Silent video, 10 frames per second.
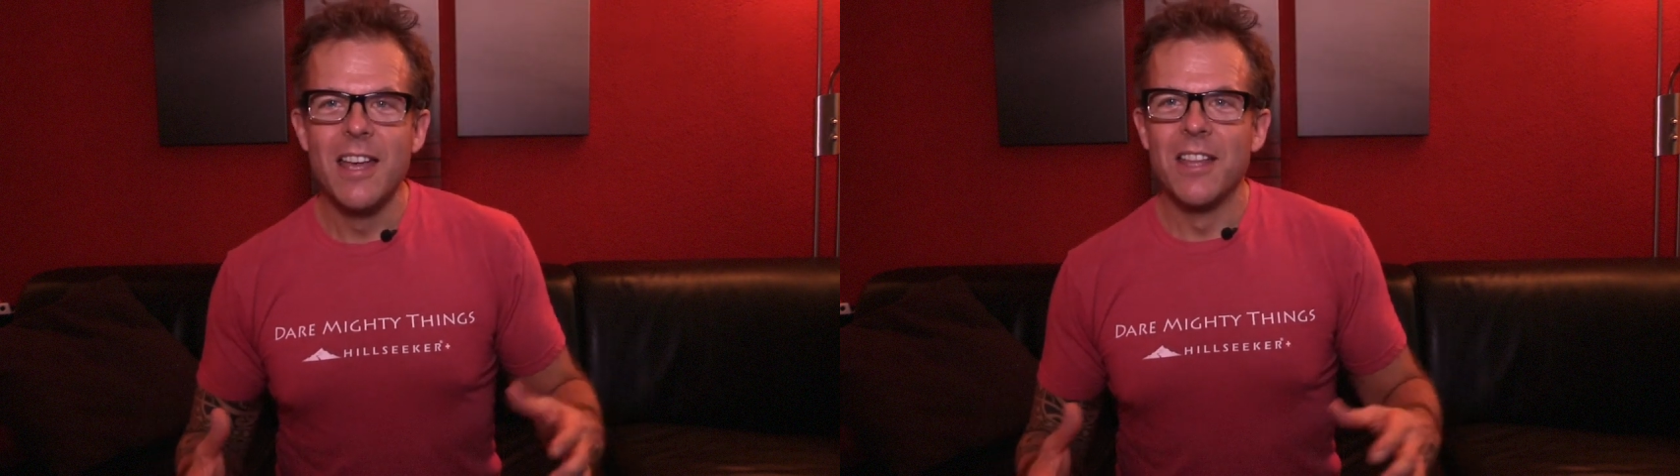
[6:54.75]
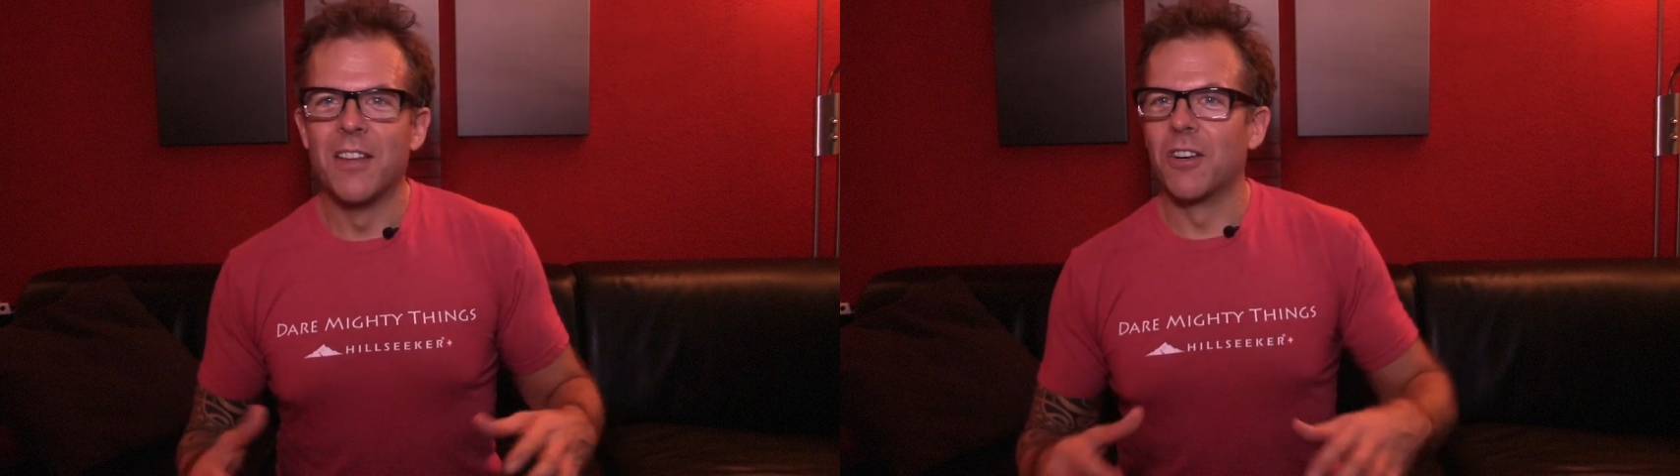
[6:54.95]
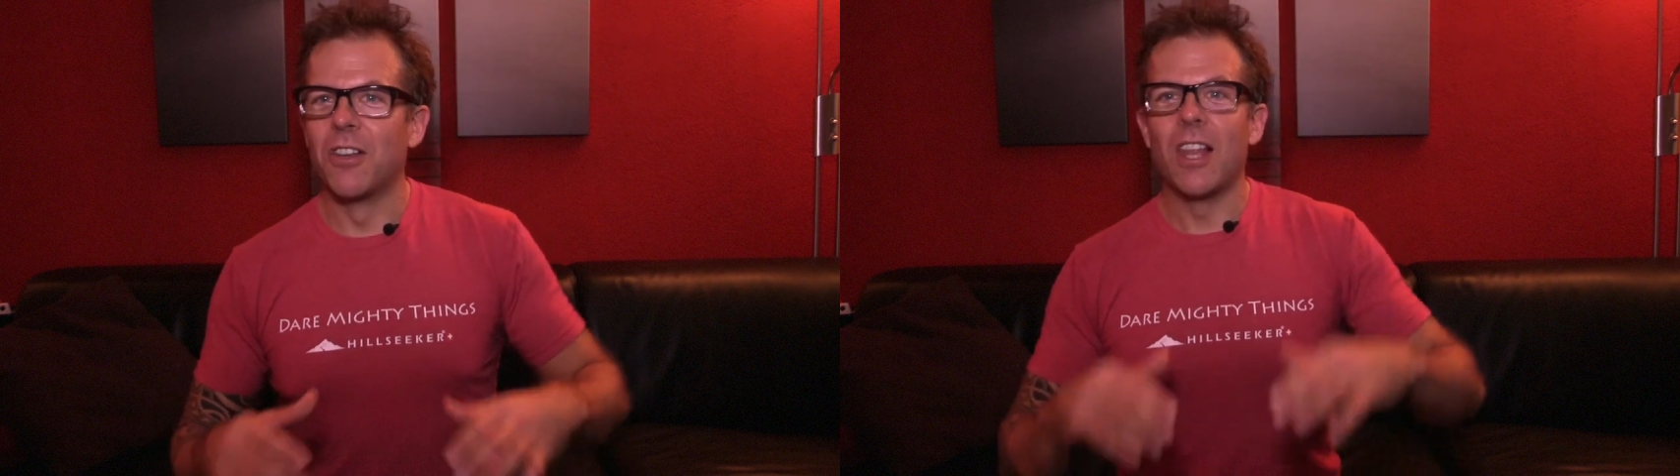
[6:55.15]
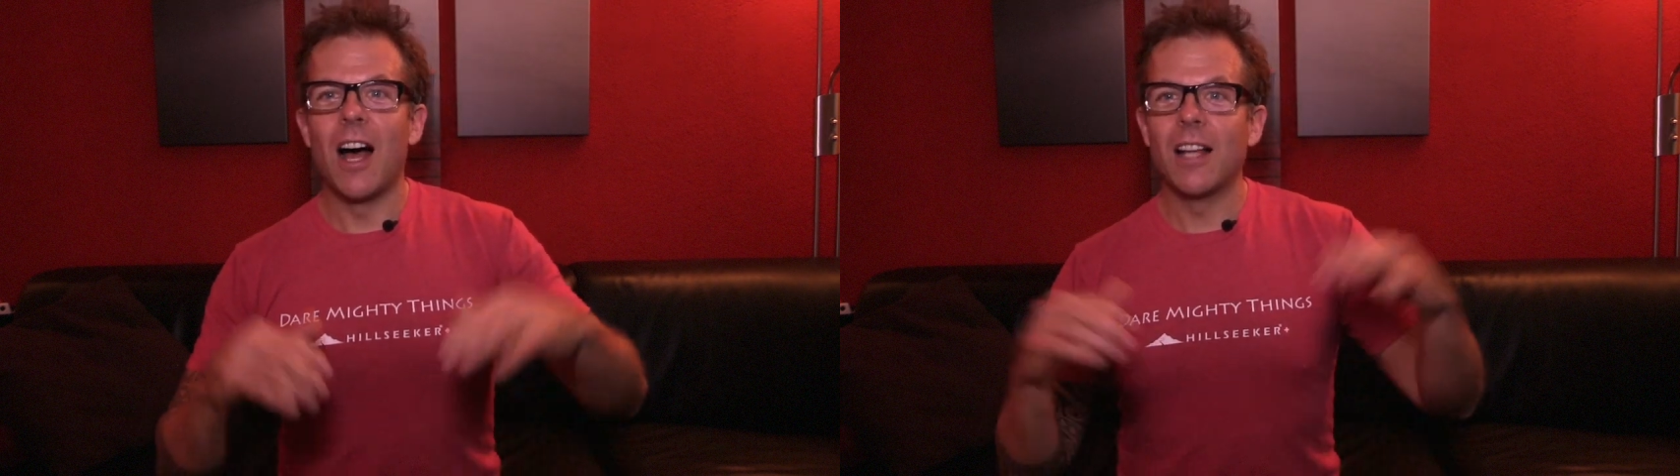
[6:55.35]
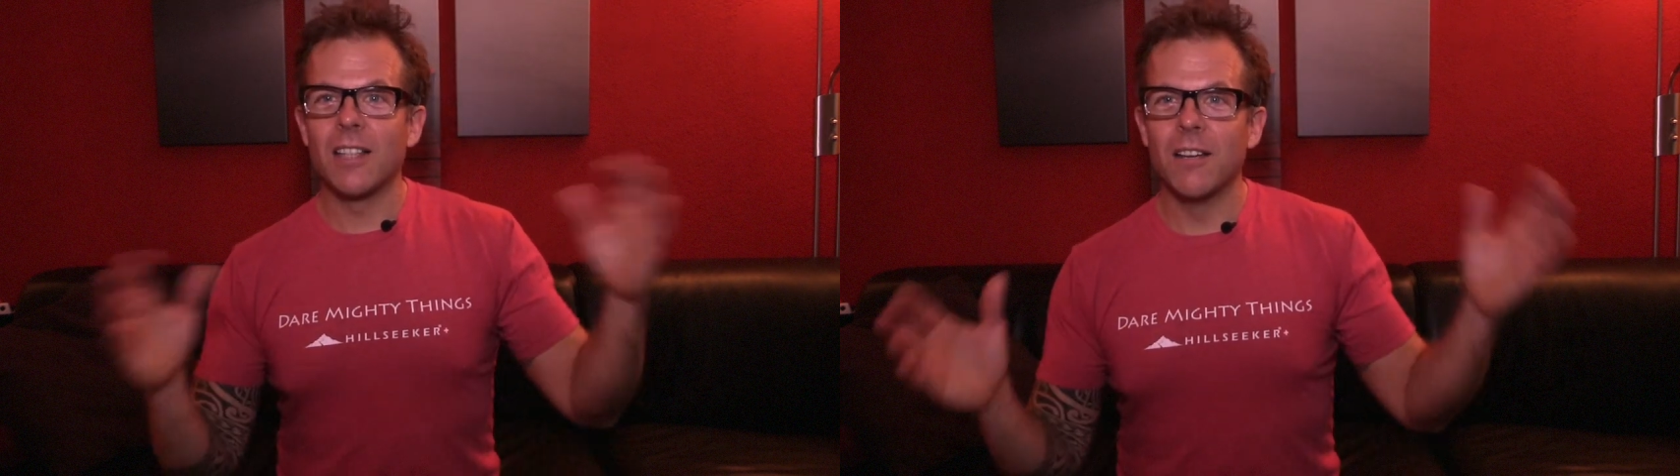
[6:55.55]
There are
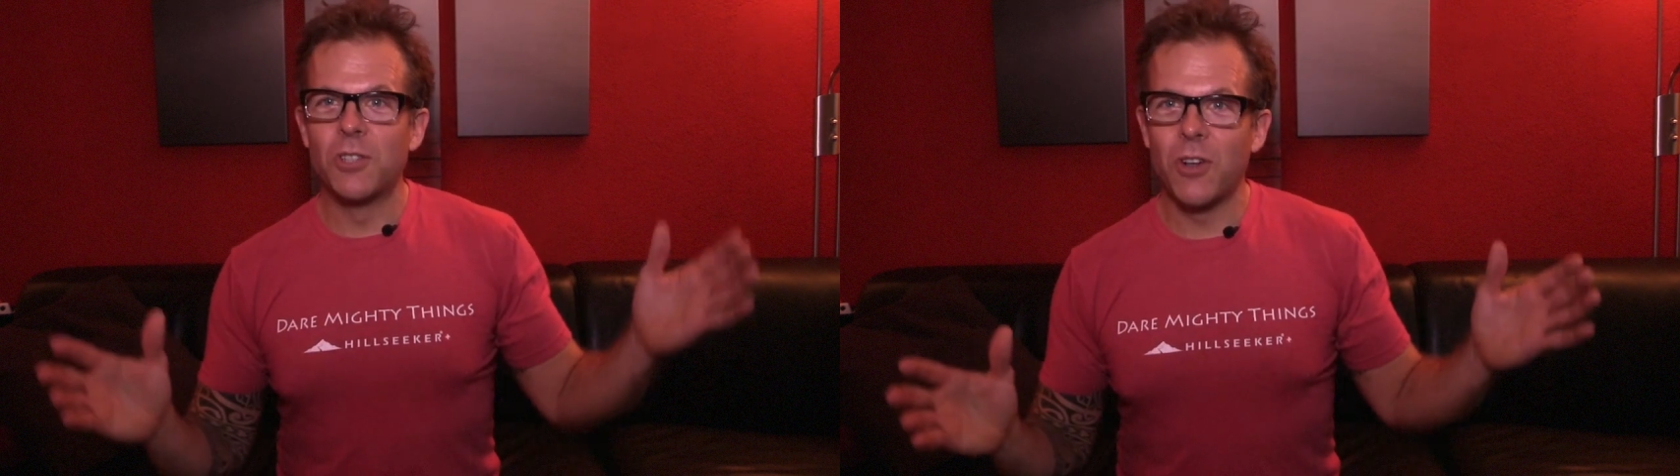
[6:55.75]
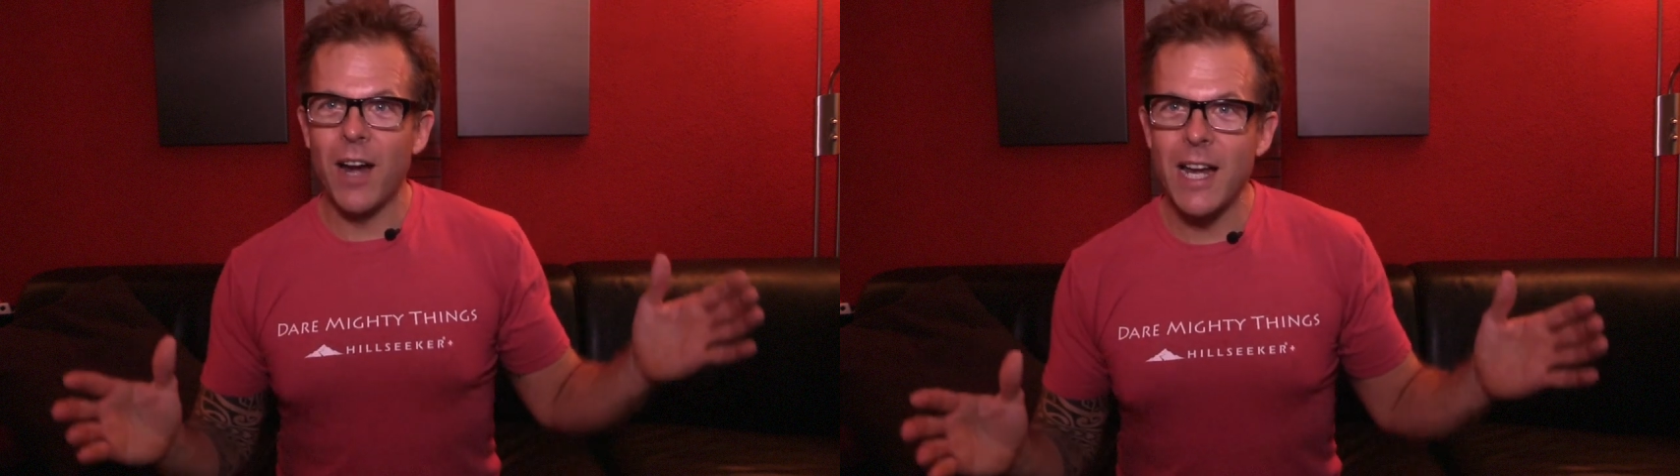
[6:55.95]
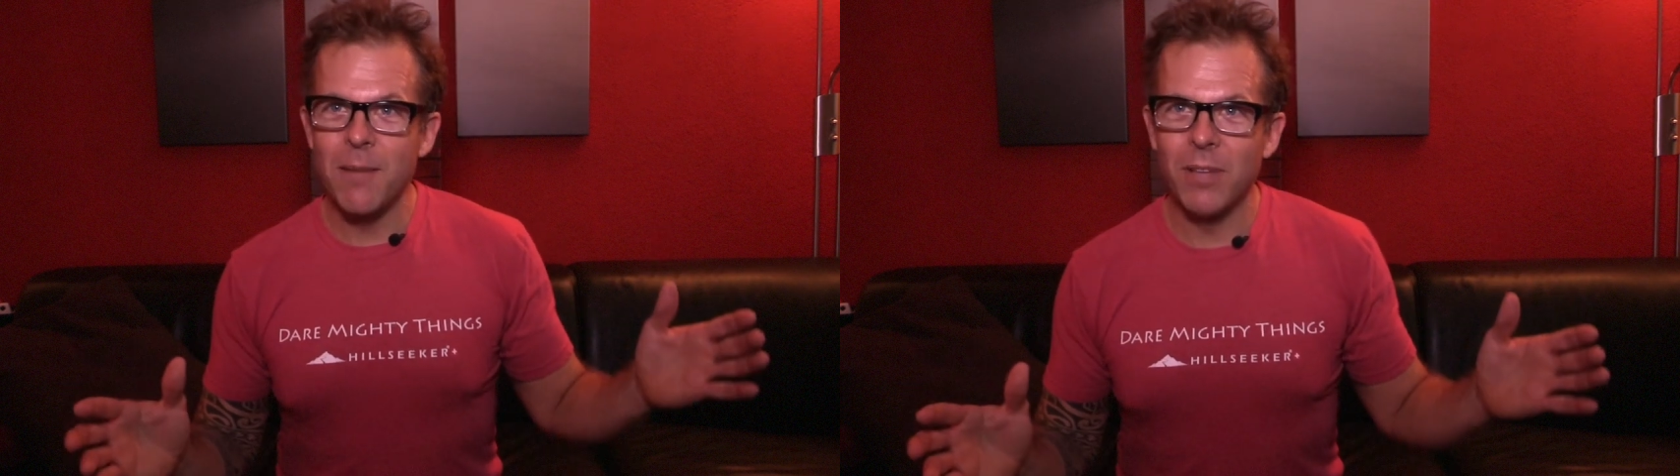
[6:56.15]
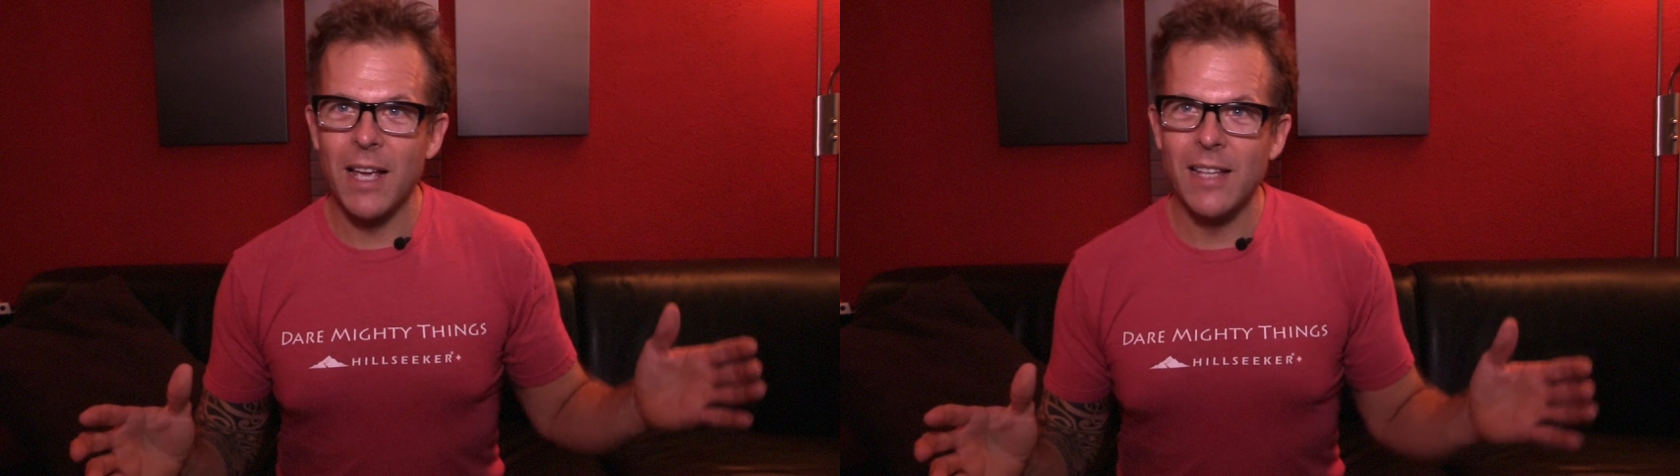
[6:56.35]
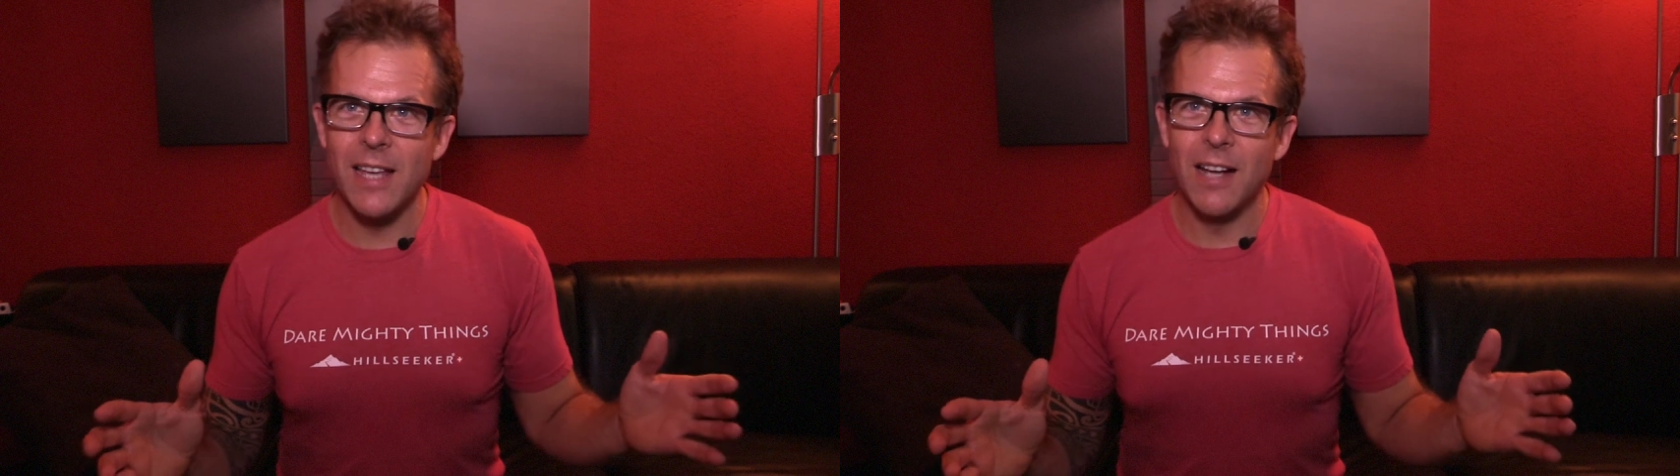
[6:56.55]
lots of training
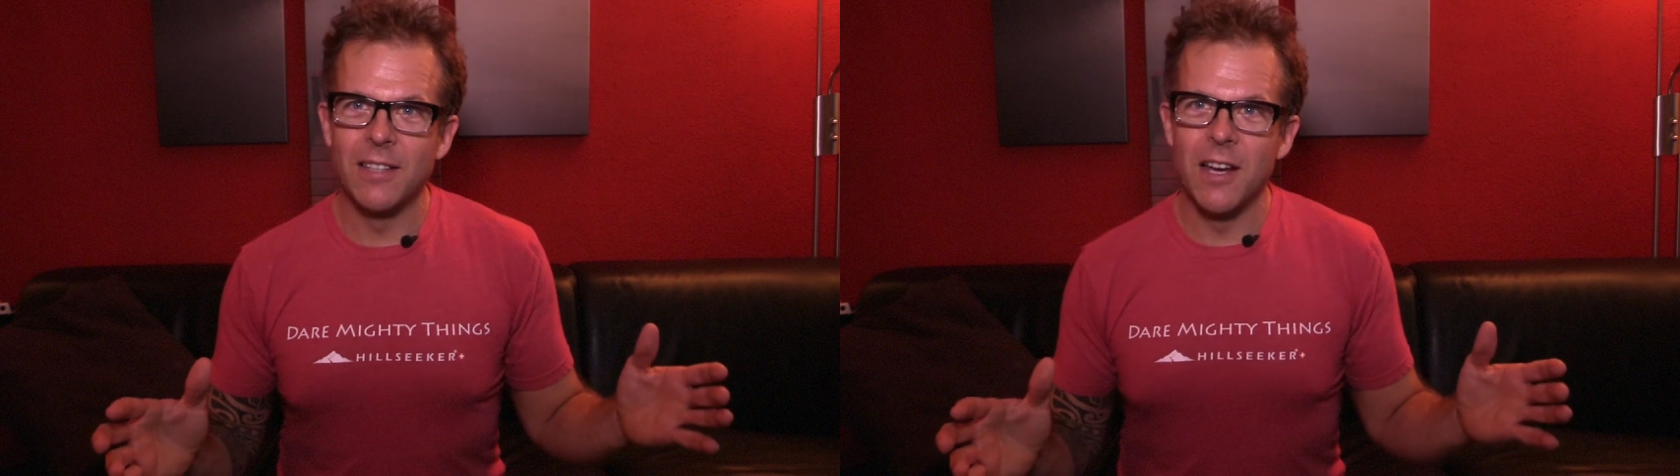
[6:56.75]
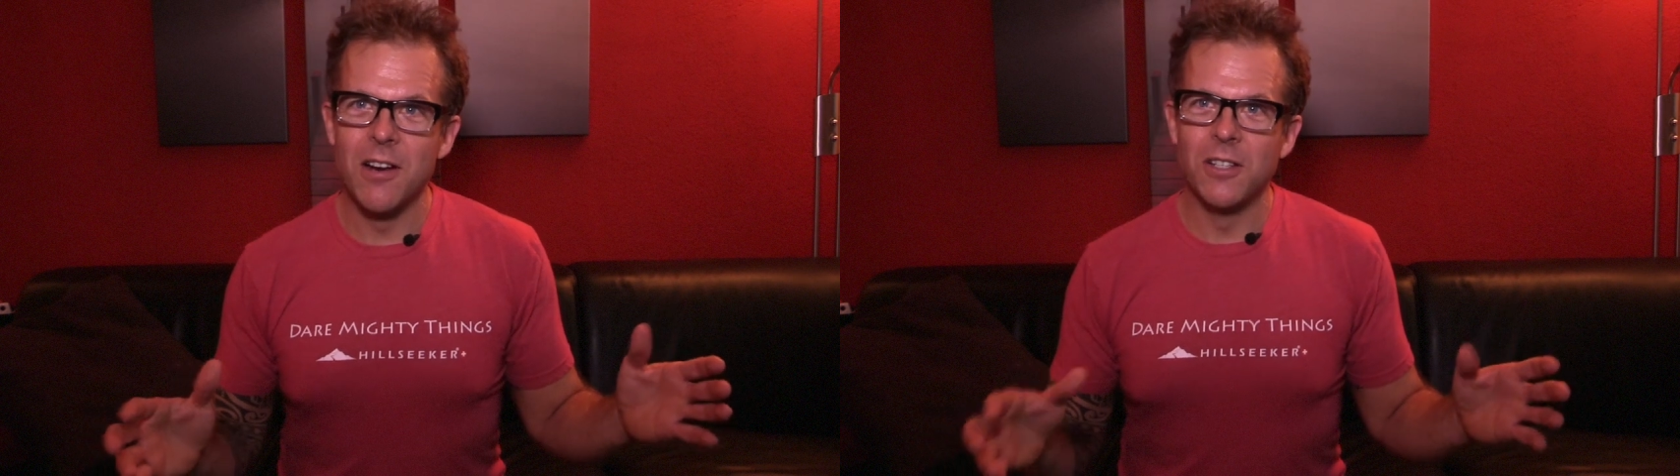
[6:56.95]
plans out there